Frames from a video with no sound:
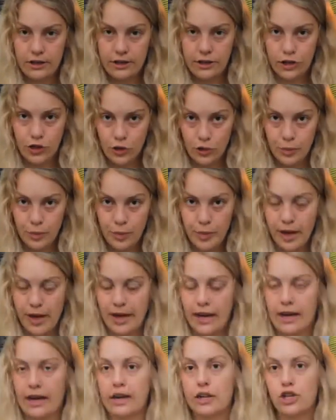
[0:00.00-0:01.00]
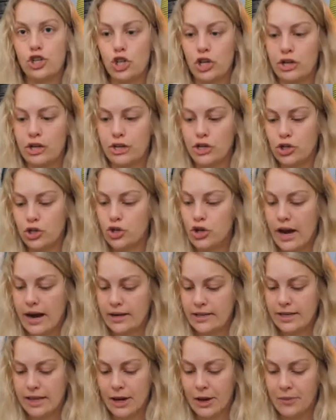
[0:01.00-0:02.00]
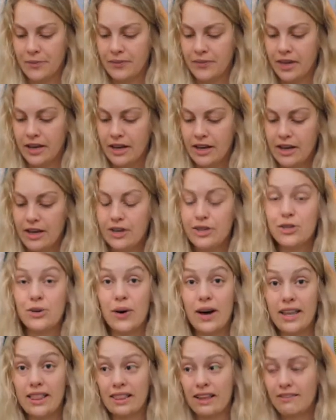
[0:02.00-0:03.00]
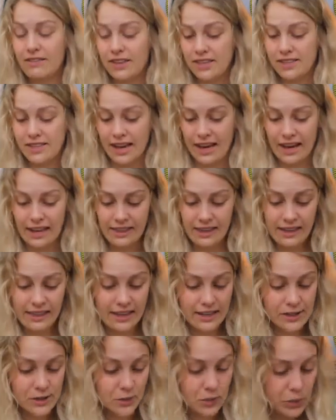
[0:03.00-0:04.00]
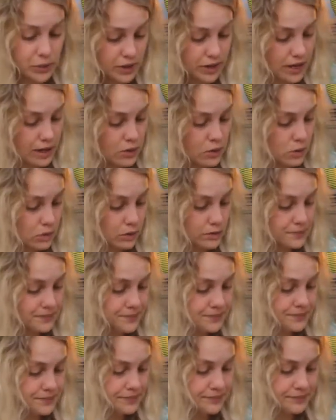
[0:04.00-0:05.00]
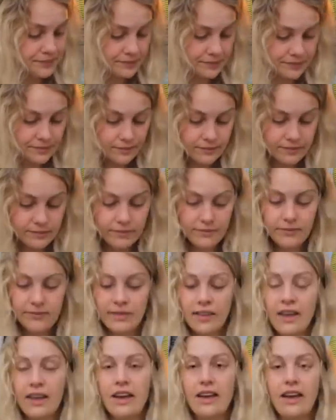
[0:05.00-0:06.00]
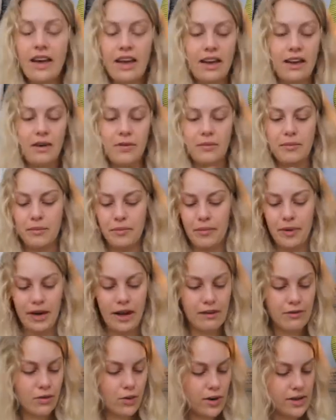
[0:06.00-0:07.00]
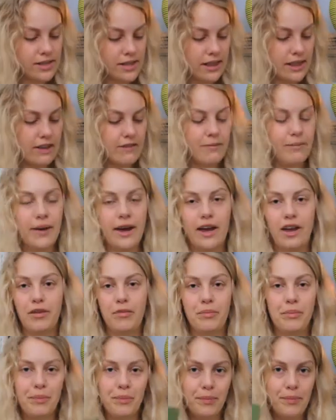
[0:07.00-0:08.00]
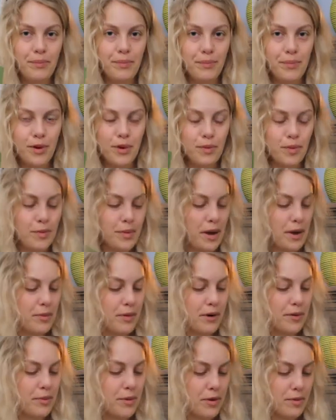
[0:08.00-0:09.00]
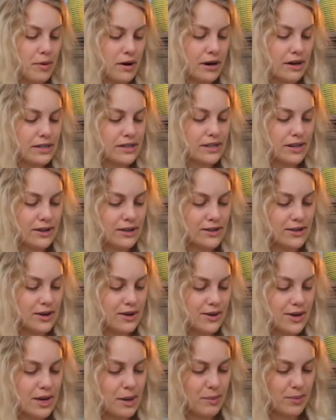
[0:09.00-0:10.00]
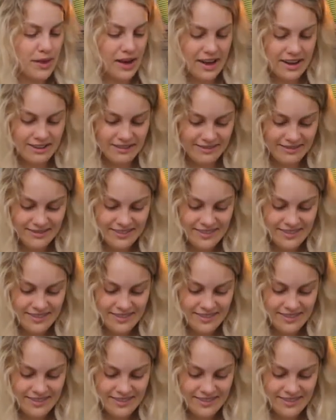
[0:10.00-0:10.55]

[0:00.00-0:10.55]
to me and it shouldn't distract him. So I love this thing. I think that's really cool. Um, but of course I love my poo-poo paper bookmark still, so I'll keep that